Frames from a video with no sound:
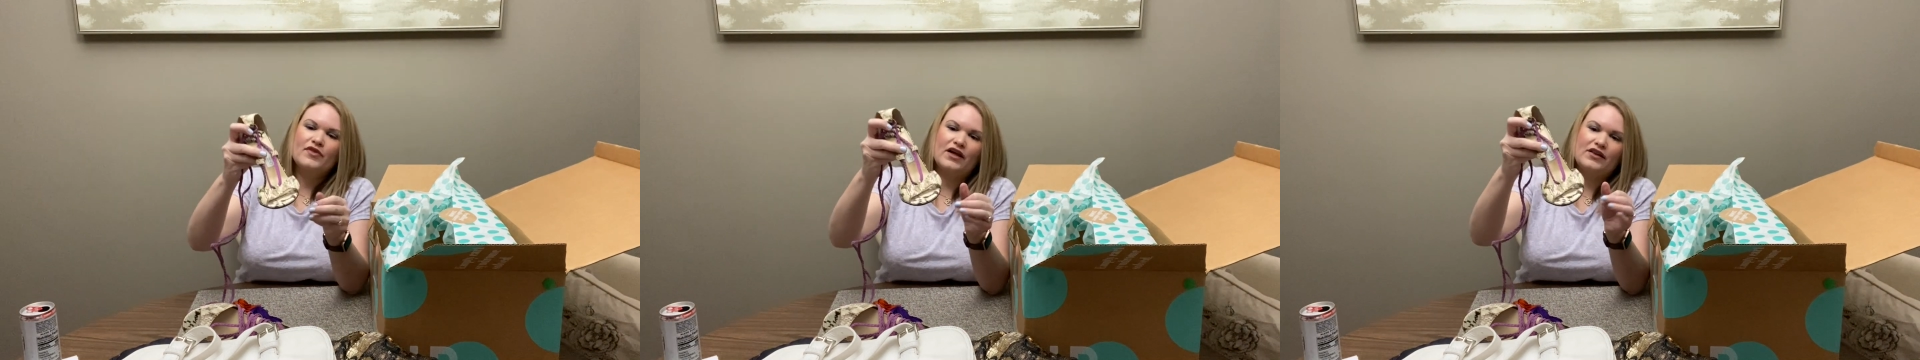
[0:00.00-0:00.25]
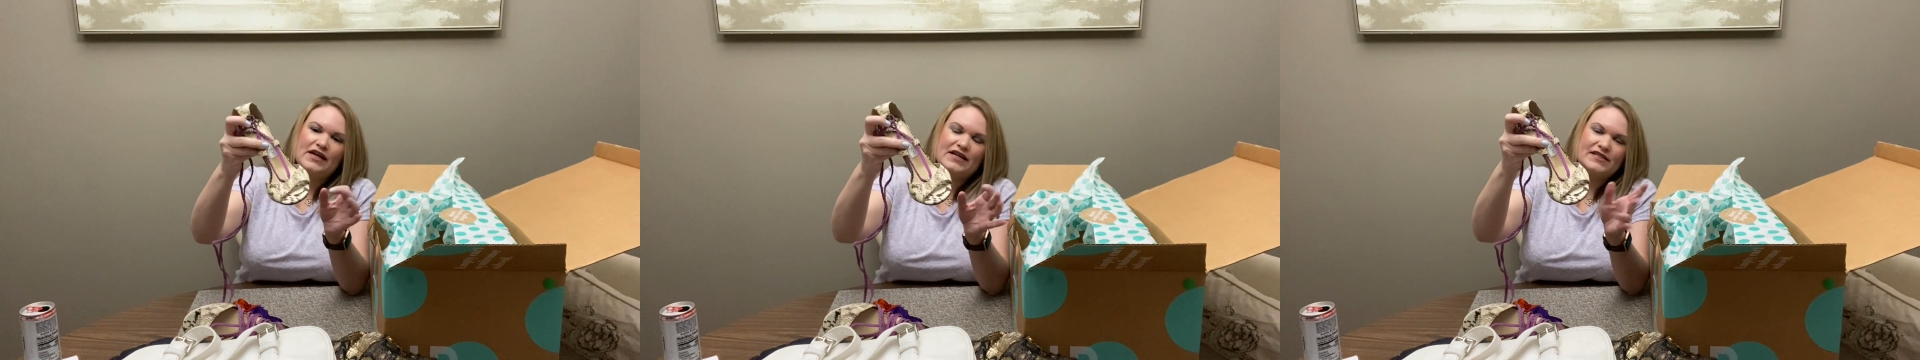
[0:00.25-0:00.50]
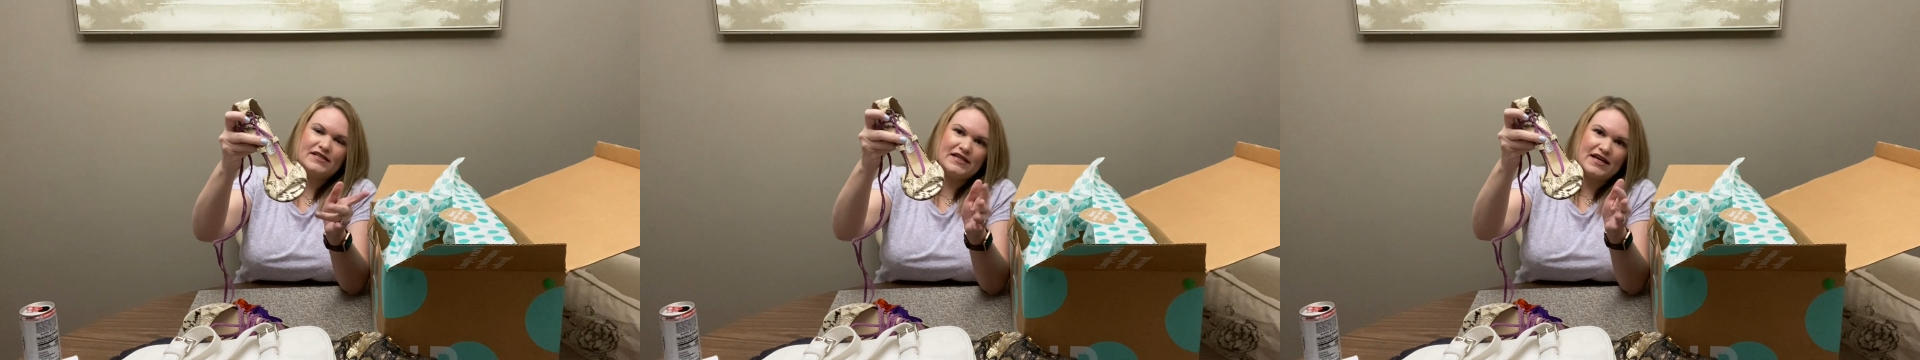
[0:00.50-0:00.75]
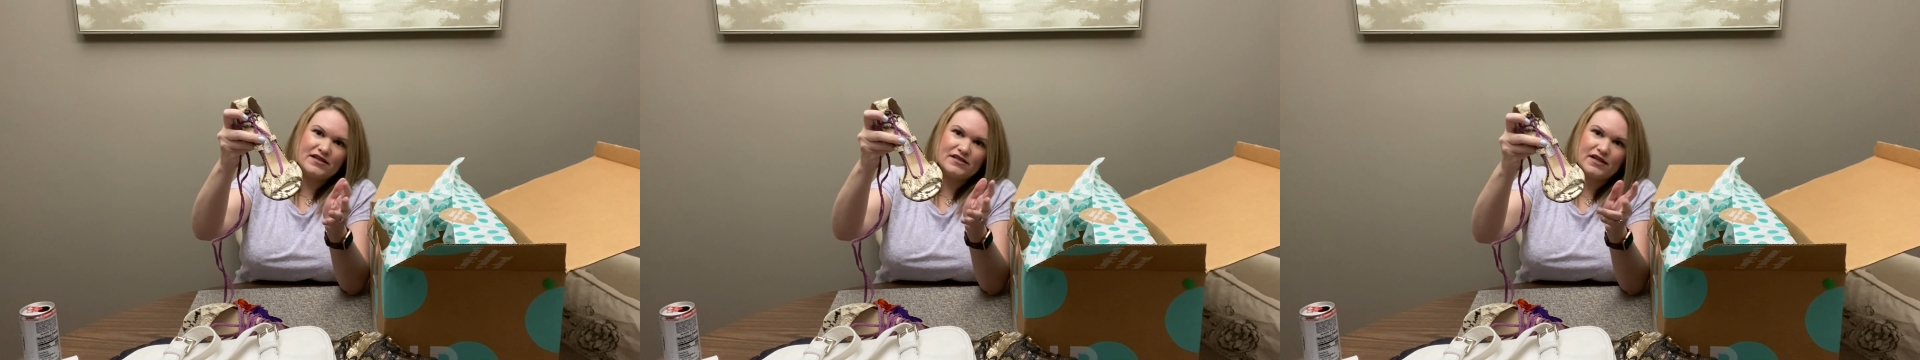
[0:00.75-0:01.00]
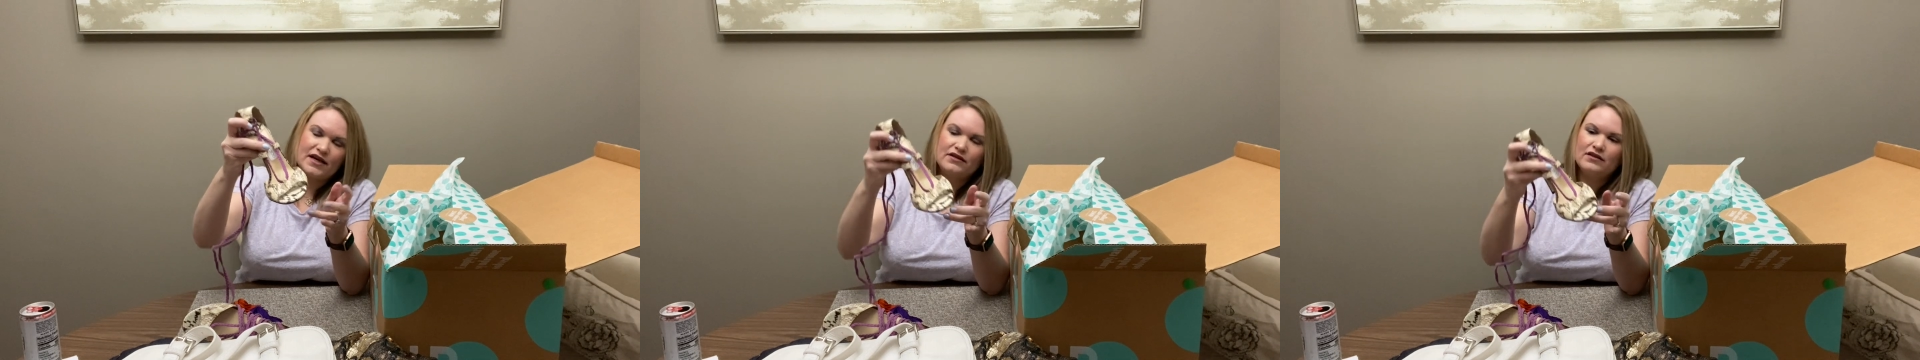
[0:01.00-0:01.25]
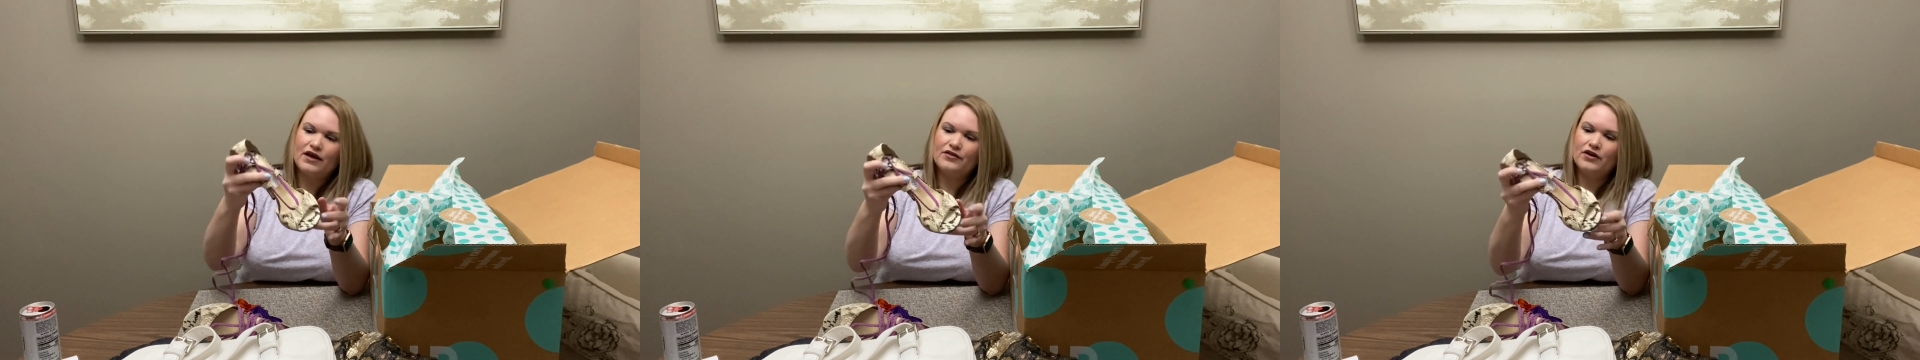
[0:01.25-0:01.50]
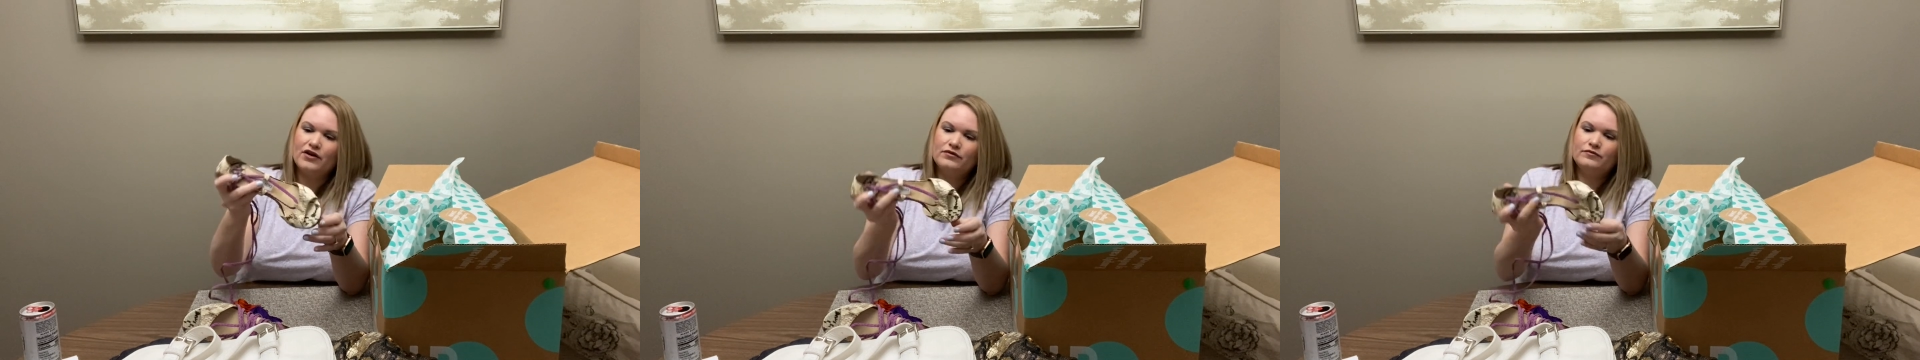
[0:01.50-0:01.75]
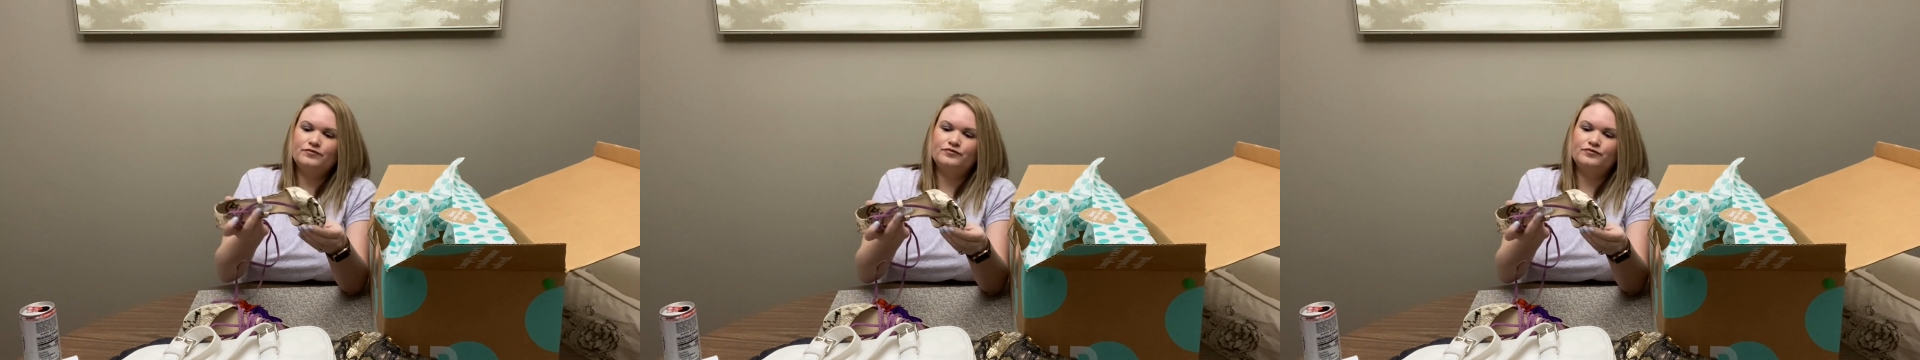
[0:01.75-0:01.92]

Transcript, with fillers: like a snakeskin leather.